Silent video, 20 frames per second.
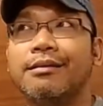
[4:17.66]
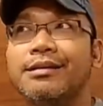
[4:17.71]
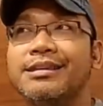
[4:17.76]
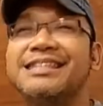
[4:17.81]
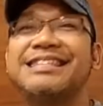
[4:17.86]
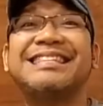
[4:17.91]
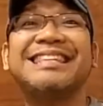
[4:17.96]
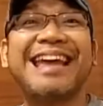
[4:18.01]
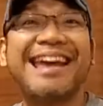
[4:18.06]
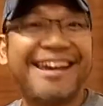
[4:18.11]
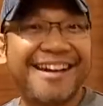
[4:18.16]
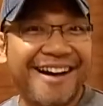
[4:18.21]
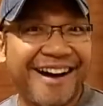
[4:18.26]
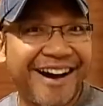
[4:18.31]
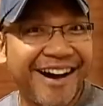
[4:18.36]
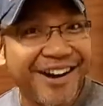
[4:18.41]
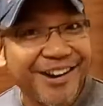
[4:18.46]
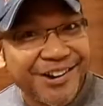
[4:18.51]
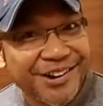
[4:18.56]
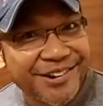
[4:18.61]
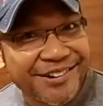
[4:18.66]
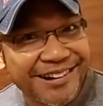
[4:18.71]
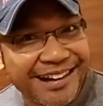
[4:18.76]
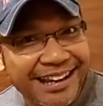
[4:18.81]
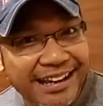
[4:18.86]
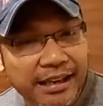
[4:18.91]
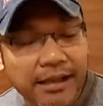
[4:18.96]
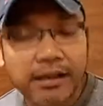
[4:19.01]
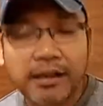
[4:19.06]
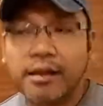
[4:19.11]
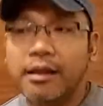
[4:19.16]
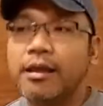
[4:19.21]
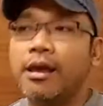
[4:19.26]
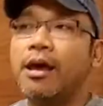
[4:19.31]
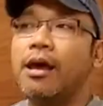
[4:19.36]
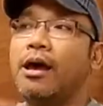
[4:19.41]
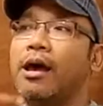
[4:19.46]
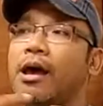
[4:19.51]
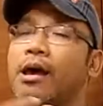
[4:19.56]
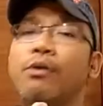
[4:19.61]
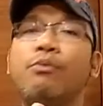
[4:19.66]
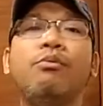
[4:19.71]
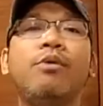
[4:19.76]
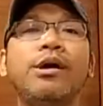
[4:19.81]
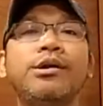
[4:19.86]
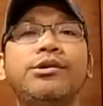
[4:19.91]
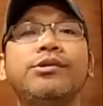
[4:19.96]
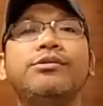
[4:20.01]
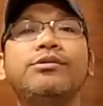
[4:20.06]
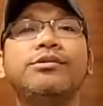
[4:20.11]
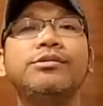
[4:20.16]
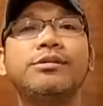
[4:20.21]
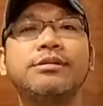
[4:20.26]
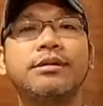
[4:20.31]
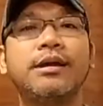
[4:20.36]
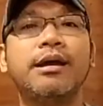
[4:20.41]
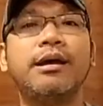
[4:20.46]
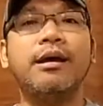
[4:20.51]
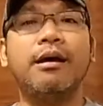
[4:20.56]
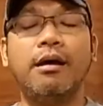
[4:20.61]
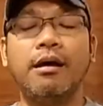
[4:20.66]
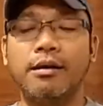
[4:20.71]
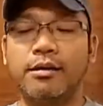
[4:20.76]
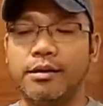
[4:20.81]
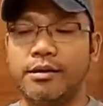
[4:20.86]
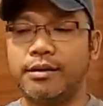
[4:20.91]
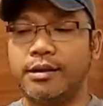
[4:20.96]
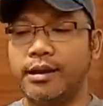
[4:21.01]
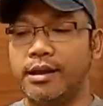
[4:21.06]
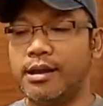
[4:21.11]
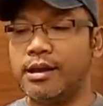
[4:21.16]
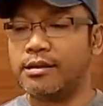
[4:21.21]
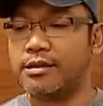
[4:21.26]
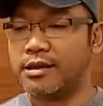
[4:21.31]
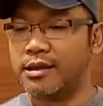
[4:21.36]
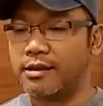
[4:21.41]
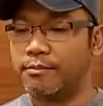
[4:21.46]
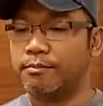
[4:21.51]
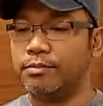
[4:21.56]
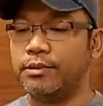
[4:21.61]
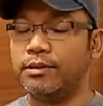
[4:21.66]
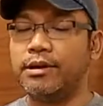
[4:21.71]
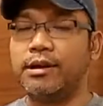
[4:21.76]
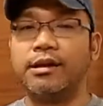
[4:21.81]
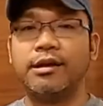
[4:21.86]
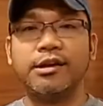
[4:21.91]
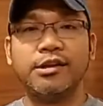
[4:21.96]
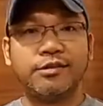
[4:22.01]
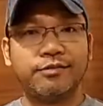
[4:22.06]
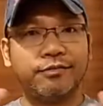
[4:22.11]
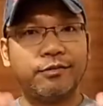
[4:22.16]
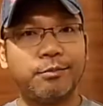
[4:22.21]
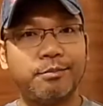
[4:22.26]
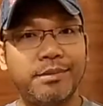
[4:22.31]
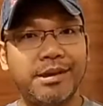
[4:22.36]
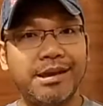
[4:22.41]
stay hungry, I want you to stay hungry and keep learning, because for